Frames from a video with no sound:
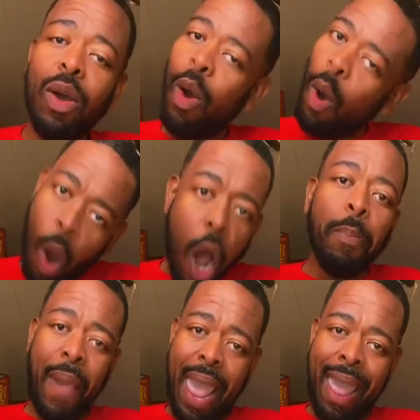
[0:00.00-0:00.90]

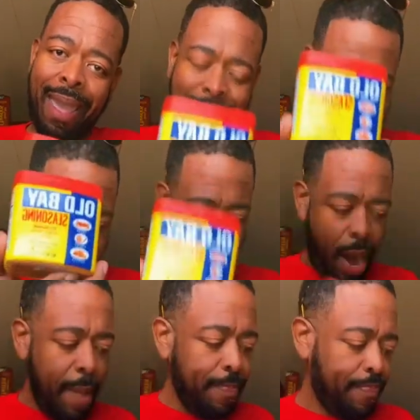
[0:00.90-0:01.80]
Old Bay, all
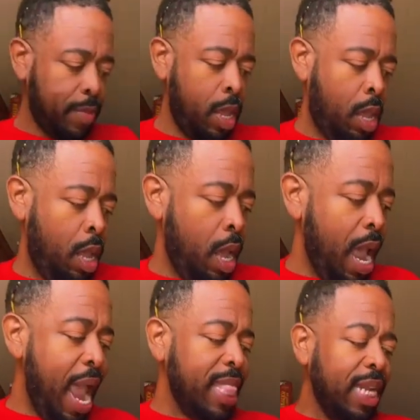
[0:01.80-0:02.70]
right?
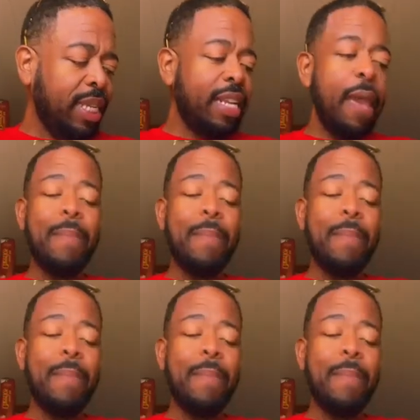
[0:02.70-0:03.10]
And then to dip,